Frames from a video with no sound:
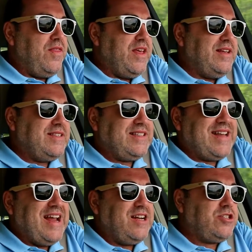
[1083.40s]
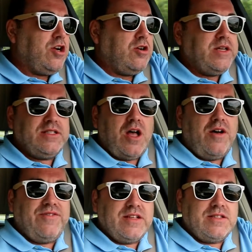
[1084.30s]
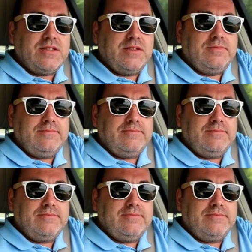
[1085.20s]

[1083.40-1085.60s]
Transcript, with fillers: the state attorney's office.